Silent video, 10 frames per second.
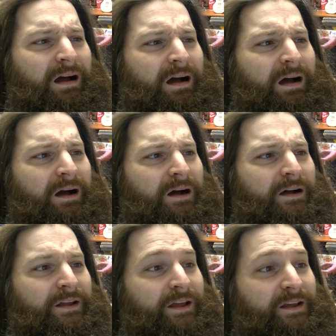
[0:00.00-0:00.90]
Uh,
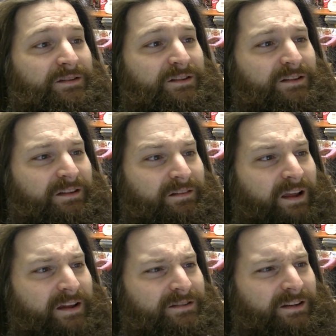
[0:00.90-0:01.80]
quesadilla,
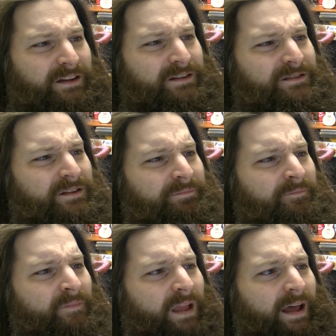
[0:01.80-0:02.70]
quesadillas,
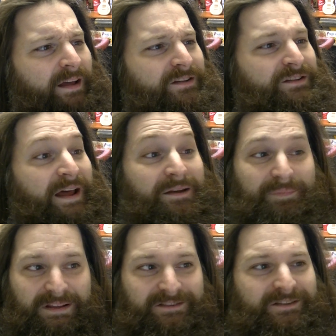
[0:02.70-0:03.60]
eggs, and
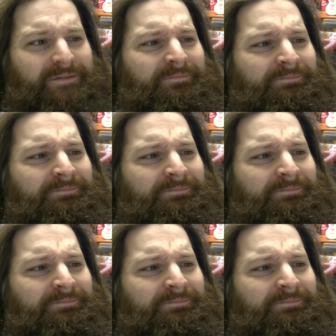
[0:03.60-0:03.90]
pizza.